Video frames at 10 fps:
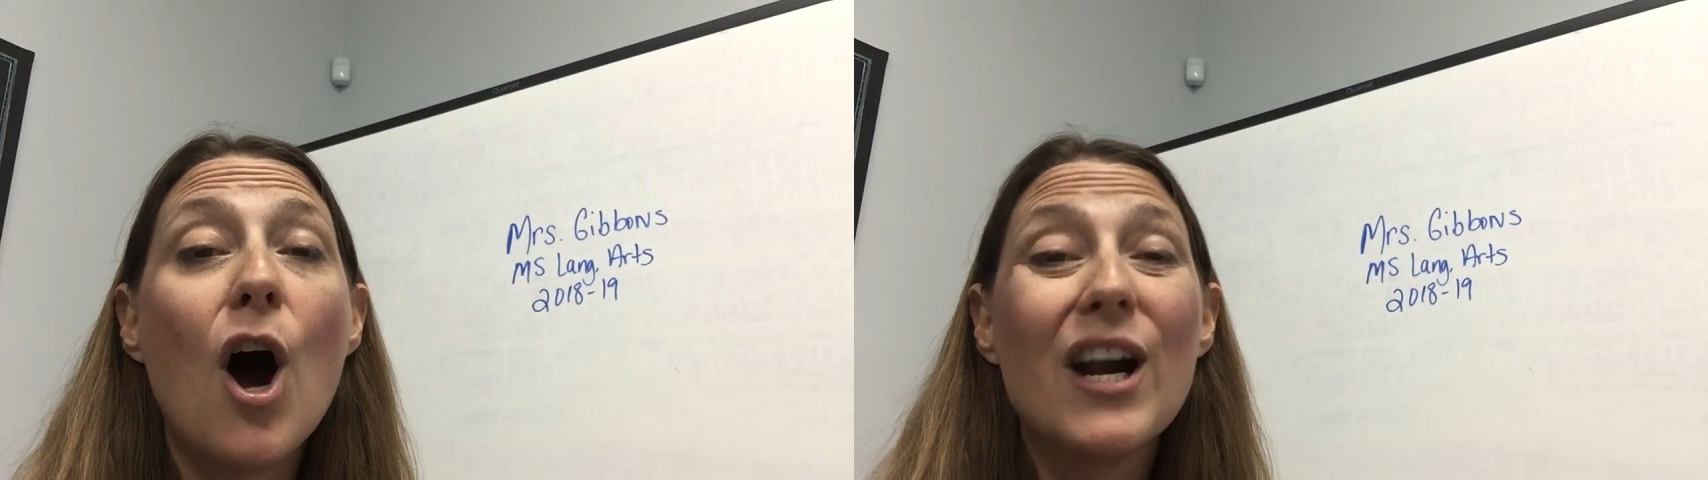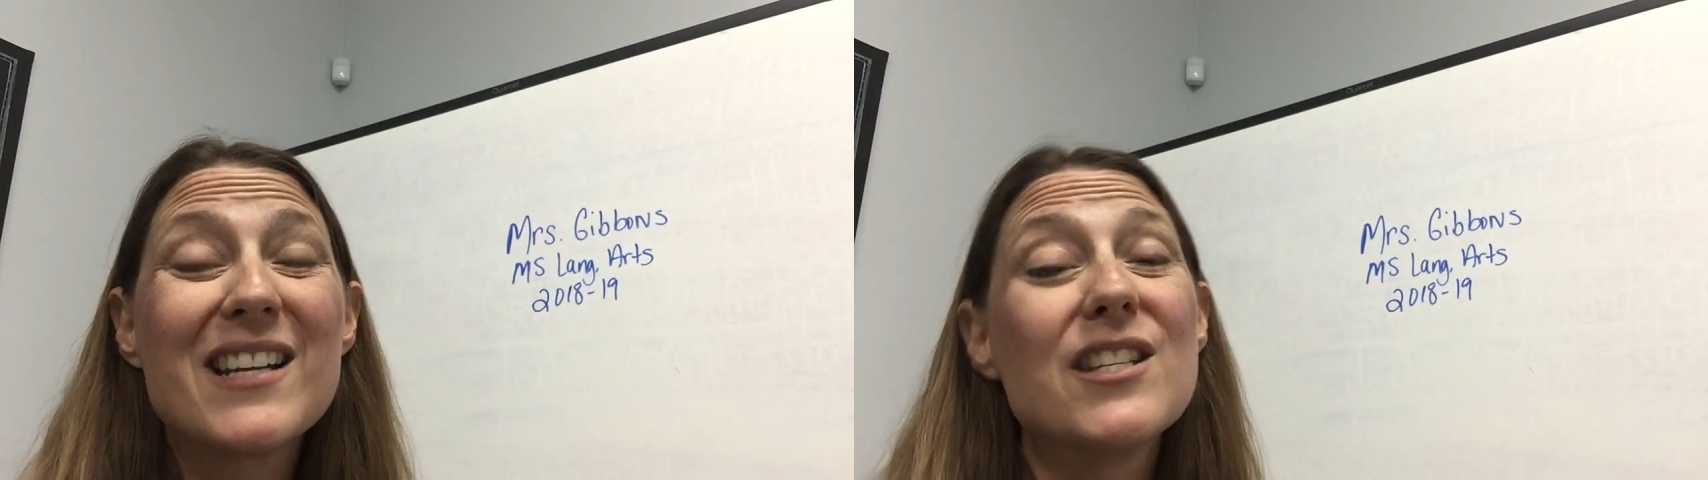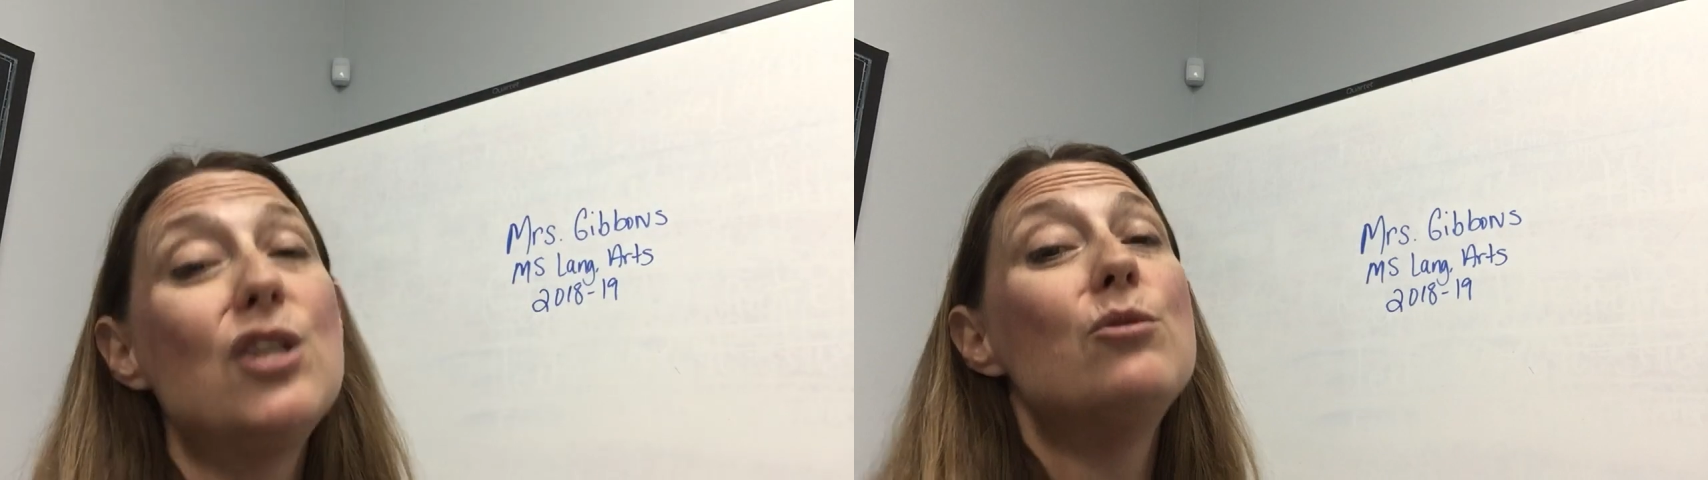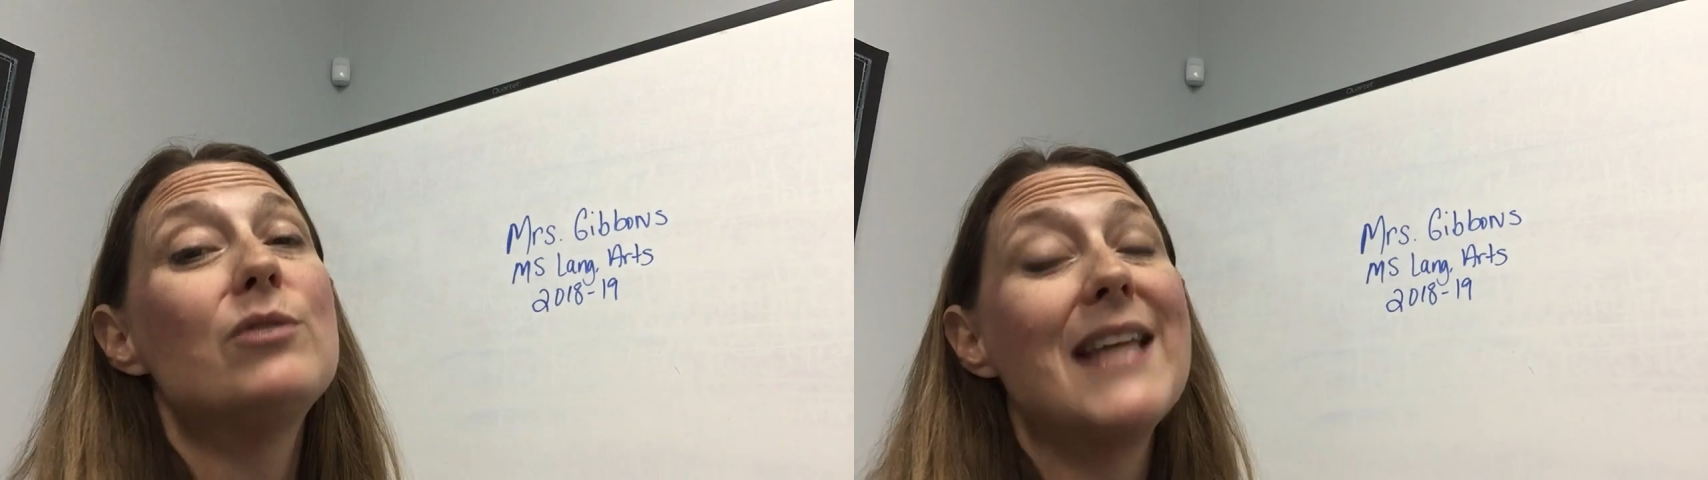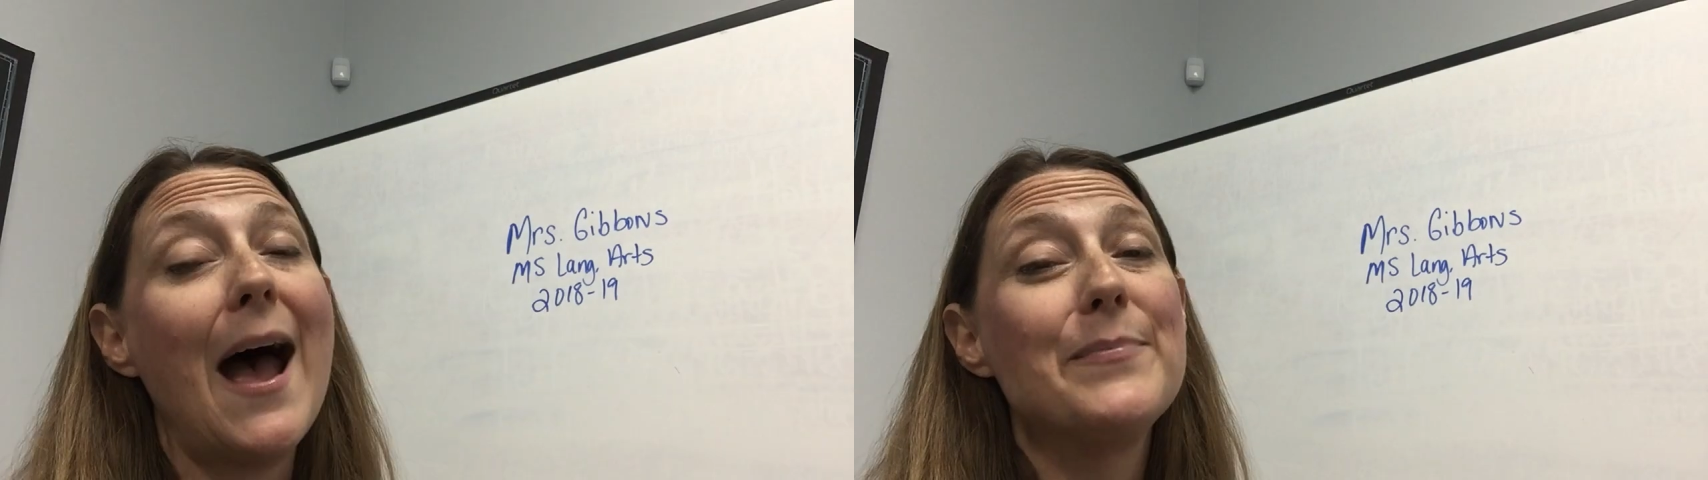are
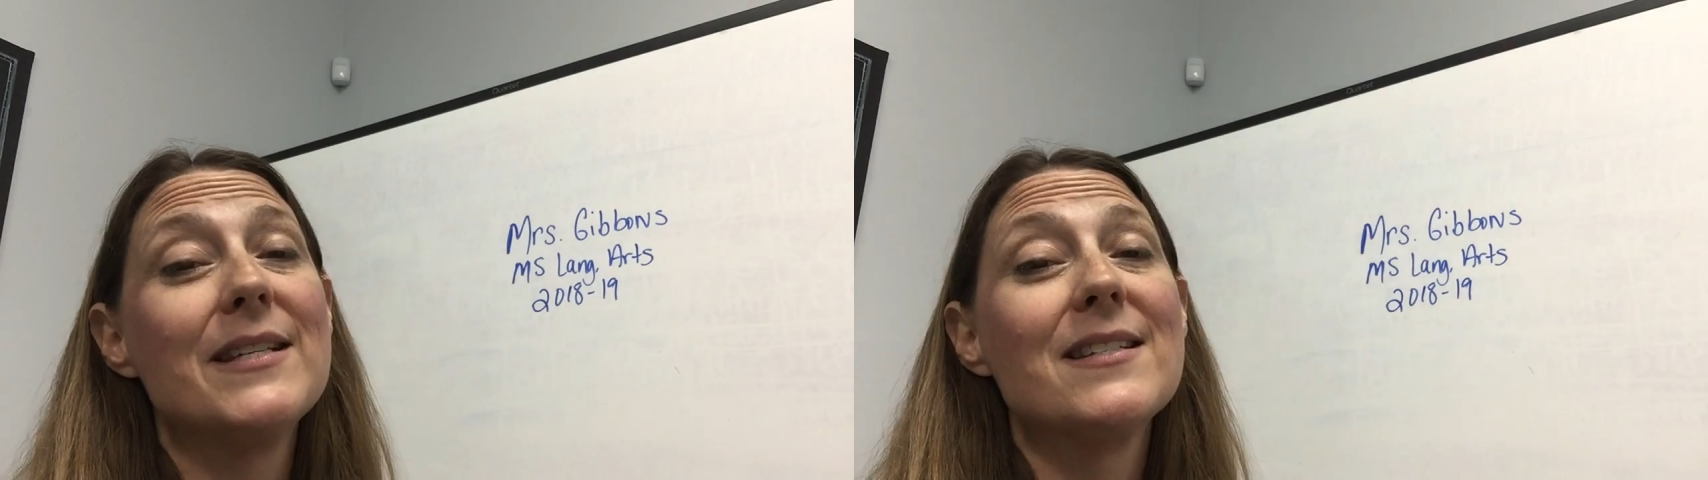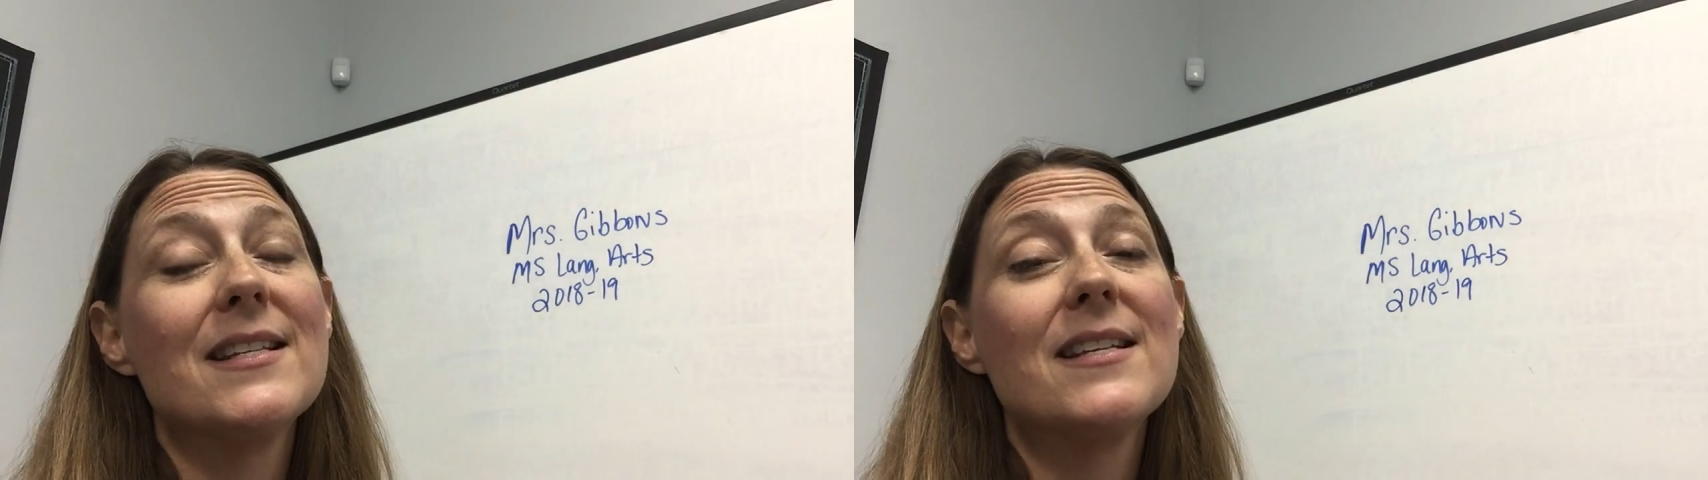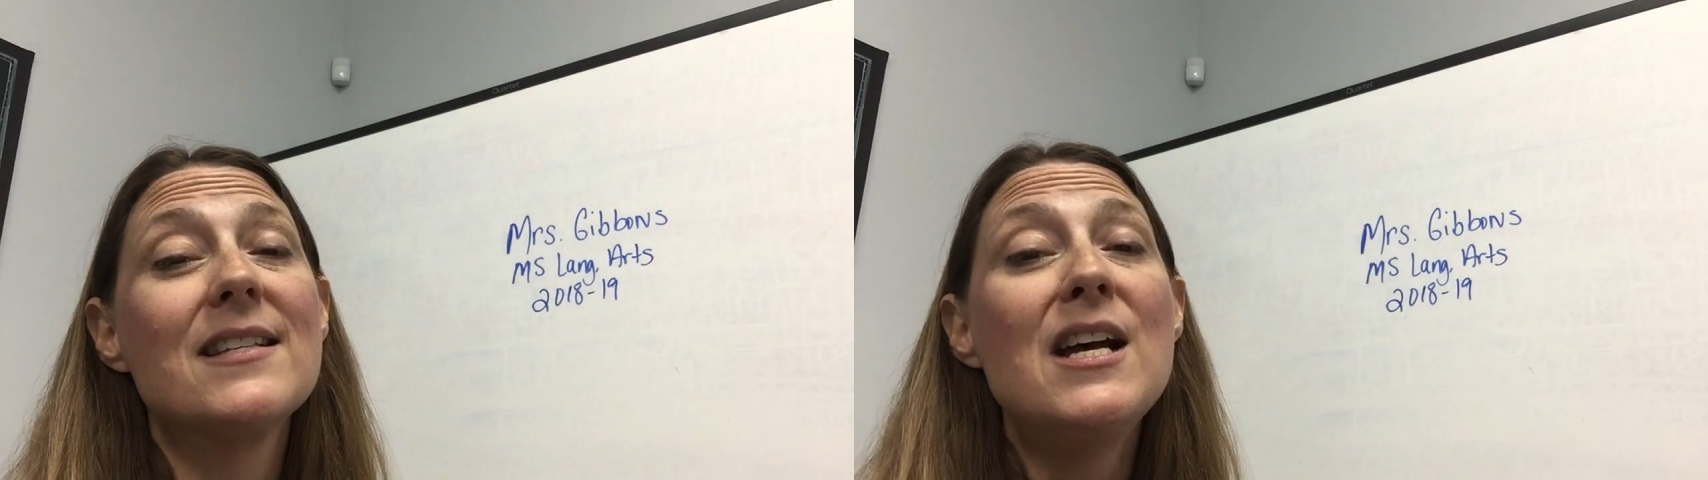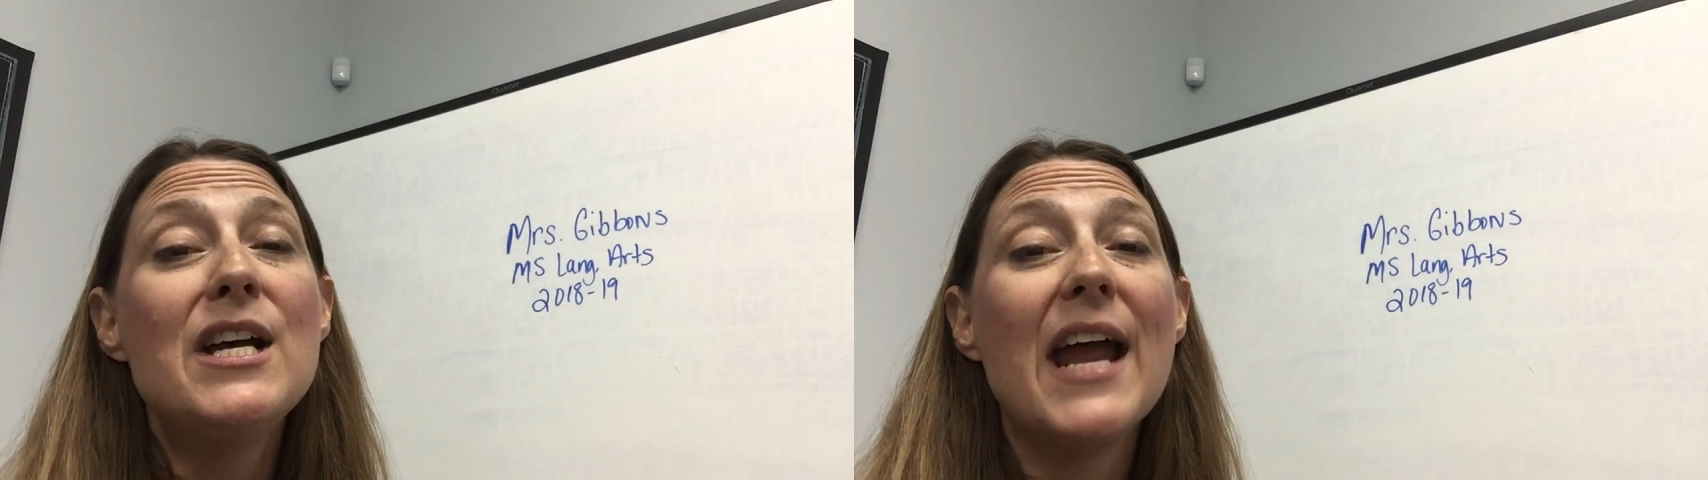excused absences.